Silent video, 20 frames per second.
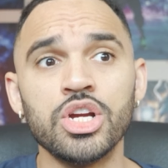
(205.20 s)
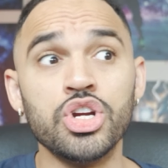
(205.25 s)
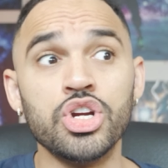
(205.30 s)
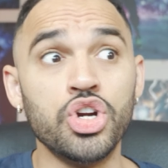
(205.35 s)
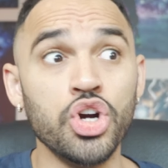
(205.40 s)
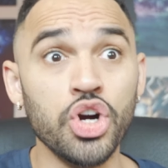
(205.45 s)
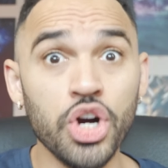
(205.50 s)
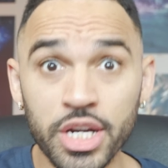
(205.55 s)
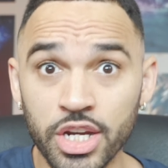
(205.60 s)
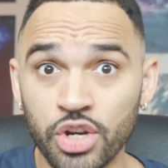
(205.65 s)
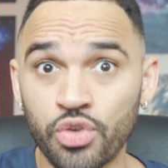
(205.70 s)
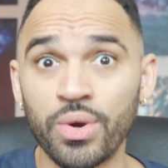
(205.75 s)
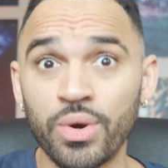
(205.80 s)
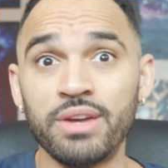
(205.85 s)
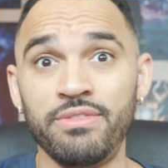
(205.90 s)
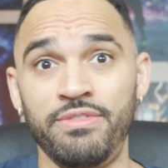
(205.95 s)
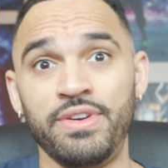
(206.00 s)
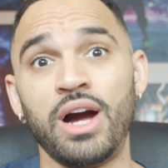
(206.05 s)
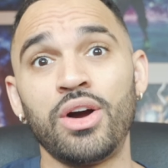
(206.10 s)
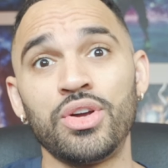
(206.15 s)
good
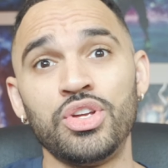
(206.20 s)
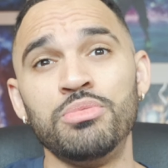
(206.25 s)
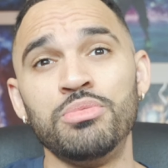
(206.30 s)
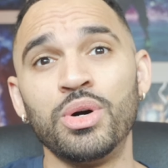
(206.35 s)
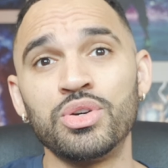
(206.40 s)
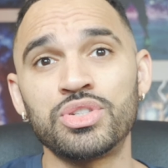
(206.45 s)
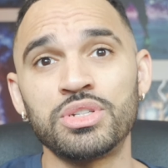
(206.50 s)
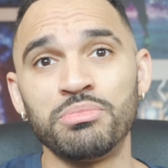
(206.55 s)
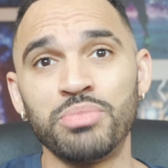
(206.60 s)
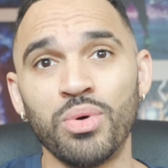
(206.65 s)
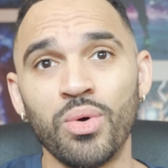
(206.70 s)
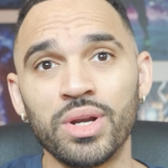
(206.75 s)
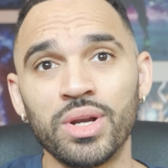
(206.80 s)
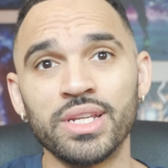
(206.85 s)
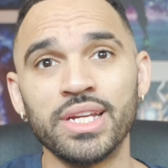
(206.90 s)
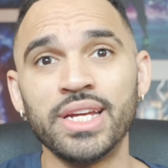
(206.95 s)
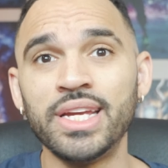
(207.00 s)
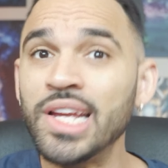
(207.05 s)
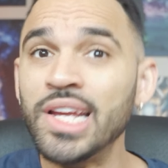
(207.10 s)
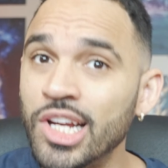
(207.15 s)
crit value, most
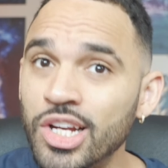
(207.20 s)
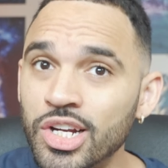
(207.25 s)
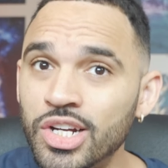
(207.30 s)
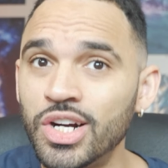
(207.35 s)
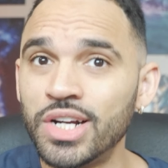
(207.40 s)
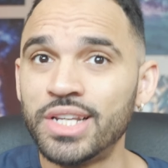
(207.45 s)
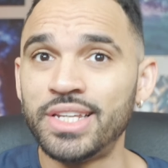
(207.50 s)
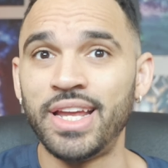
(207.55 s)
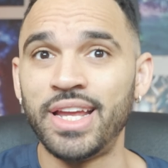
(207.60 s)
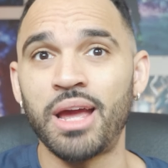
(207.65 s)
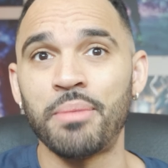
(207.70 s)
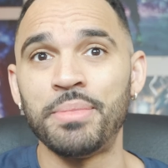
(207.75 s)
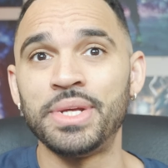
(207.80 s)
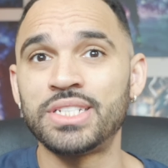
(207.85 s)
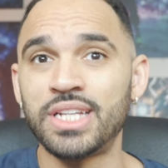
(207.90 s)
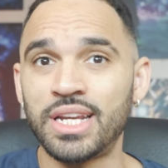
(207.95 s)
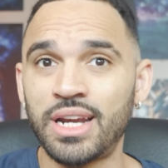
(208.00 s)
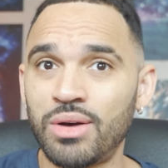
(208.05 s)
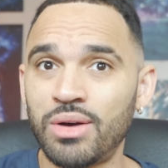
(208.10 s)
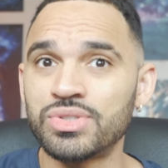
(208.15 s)
importantly, good
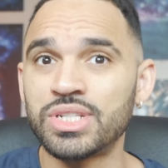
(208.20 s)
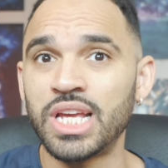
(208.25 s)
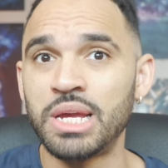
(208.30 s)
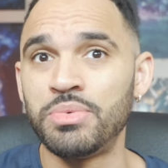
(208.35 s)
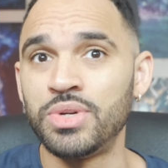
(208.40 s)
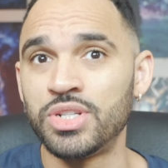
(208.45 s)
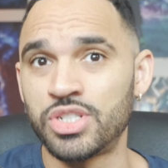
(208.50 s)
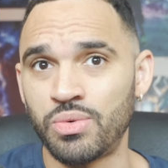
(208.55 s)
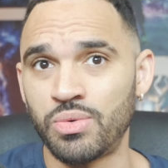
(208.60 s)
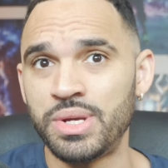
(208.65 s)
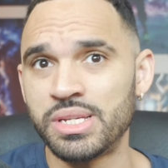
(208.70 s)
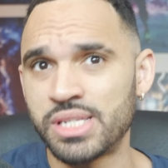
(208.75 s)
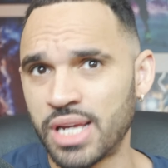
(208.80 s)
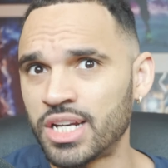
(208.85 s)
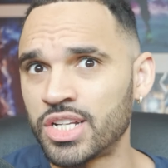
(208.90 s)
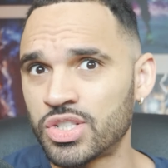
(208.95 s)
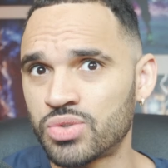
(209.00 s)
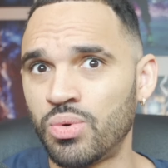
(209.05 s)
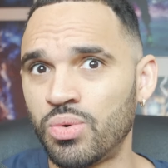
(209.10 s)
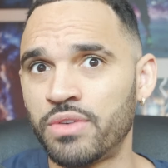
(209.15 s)
damage, and I was able to squeeze
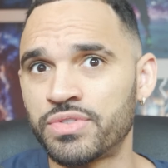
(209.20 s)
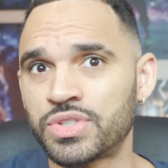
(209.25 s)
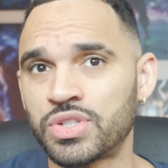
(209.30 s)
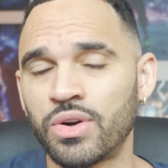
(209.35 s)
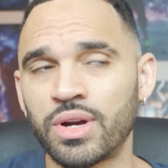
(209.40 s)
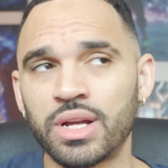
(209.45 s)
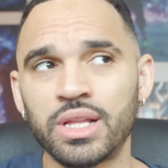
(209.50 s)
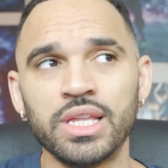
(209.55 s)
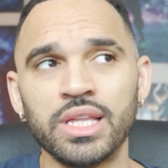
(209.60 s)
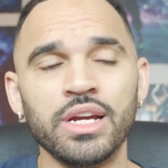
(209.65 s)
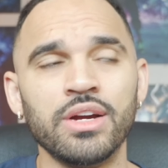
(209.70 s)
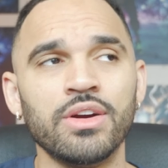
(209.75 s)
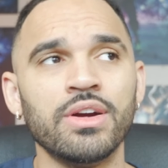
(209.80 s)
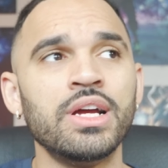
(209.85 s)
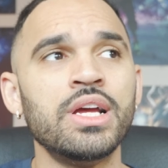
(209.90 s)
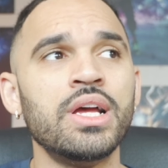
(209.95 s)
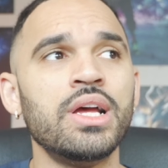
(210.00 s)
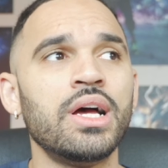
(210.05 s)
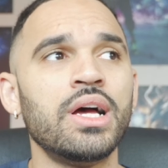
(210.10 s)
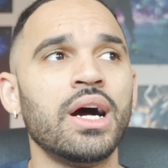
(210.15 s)
out a 12 star
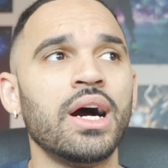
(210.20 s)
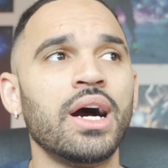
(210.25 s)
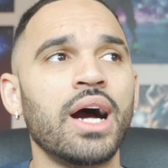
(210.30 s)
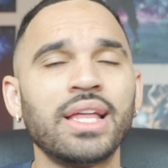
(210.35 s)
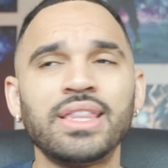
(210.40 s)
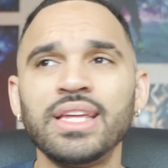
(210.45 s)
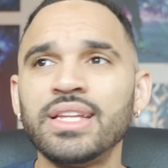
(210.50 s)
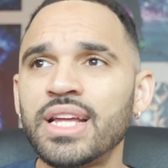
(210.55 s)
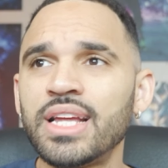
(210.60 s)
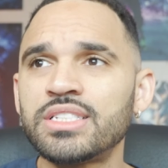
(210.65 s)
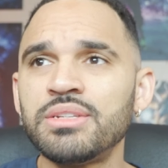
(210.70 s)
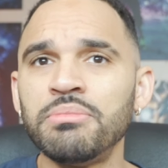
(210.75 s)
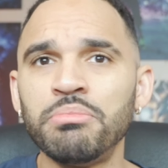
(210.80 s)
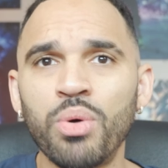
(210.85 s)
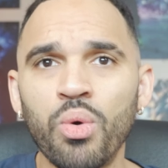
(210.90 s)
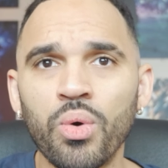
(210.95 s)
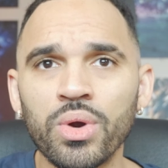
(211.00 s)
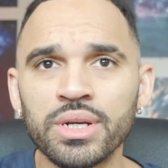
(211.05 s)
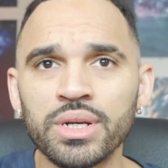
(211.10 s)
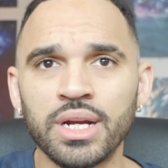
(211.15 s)
clear. Uh, I think that's
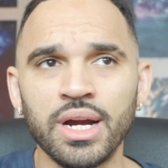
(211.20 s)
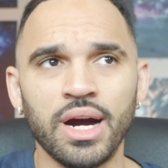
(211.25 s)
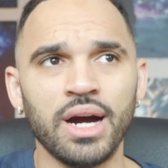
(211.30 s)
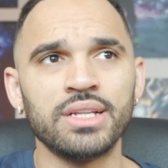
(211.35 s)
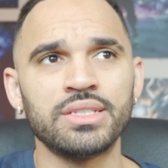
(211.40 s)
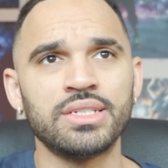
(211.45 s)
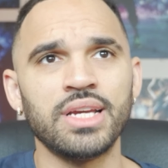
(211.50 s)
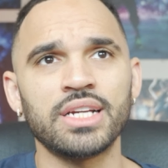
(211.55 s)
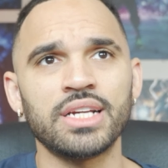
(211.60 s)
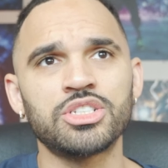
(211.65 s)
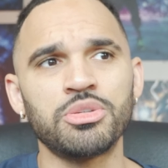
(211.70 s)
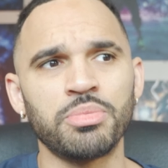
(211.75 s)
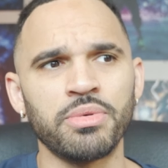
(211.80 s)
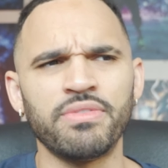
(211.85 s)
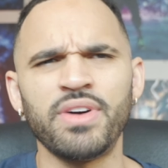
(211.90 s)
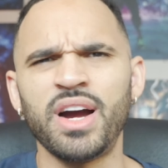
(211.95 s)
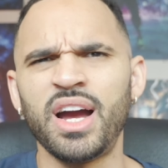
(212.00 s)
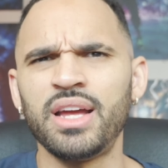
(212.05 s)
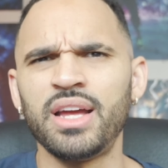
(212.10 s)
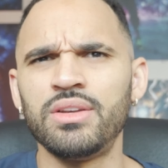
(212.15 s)
important context to
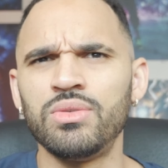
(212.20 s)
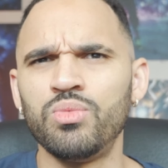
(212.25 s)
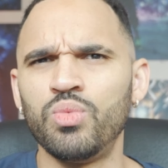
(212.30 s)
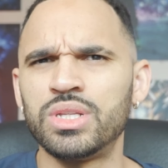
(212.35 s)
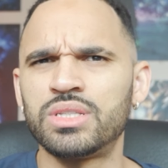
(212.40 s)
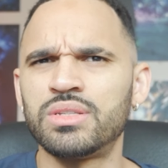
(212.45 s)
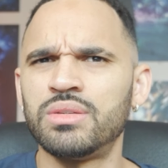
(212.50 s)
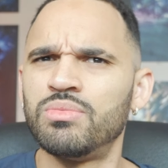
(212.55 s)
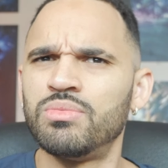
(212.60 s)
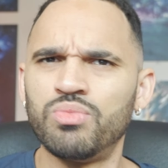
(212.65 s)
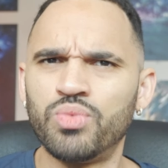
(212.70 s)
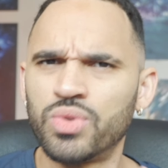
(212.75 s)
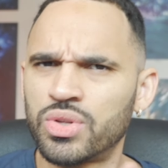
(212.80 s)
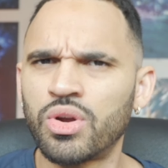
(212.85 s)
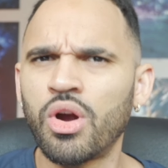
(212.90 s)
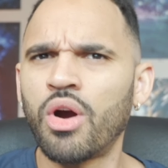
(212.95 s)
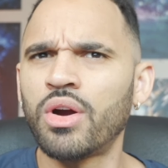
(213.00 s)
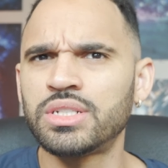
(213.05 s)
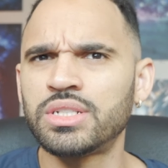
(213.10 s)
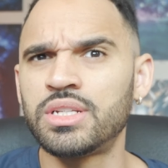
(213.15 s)
provide with, with
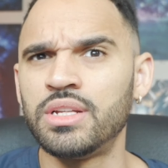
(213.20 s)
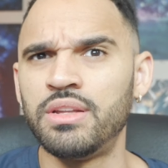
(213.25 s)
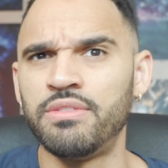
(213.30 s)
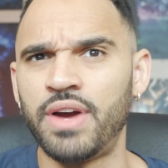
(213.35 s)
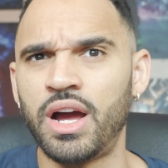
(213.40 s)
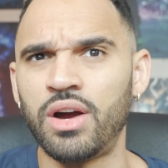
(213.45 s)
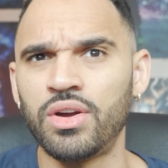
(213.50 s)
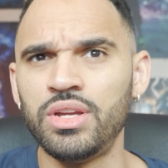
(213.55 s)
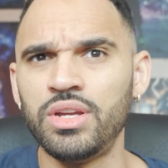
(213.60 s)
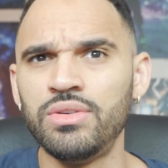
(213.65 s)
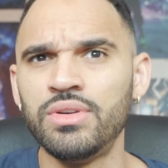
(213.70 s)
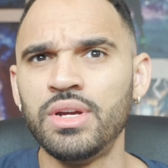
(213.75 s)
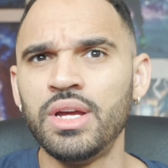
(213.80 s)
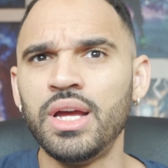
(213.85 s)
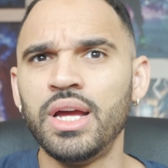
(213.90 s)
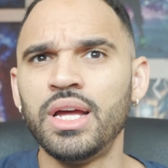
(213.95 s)
regards to the value.